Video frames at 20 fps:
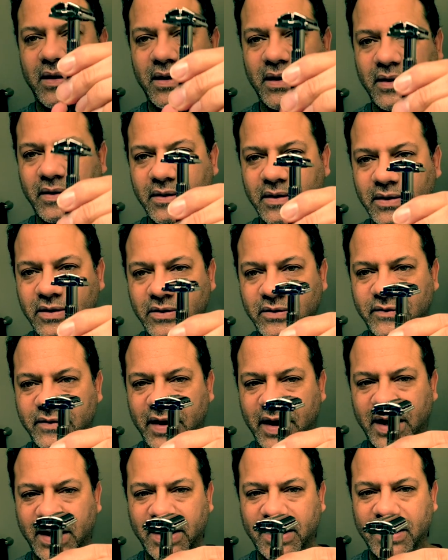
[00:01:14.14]
And then you
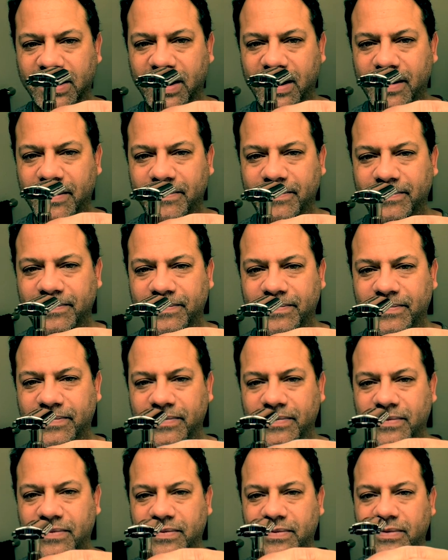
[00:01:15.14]
tighten it up
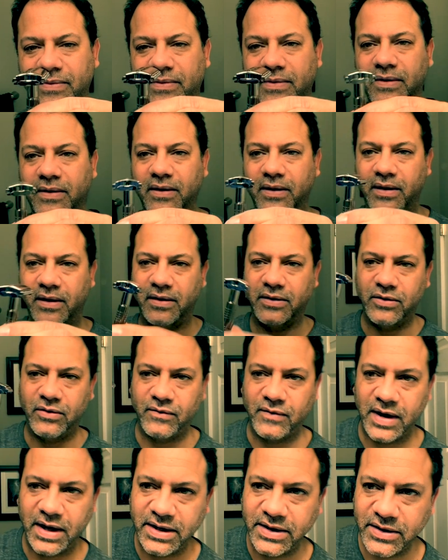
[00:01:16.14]
and you're
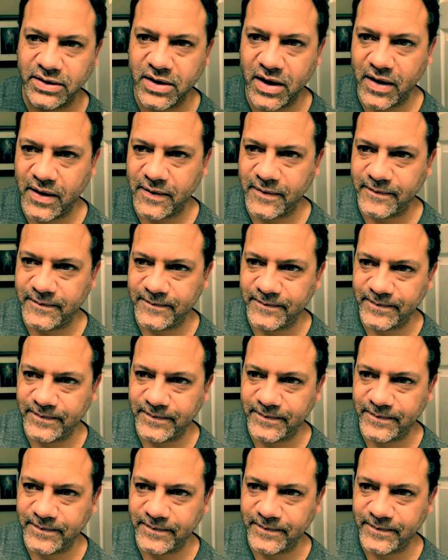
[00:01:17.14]
ready to go.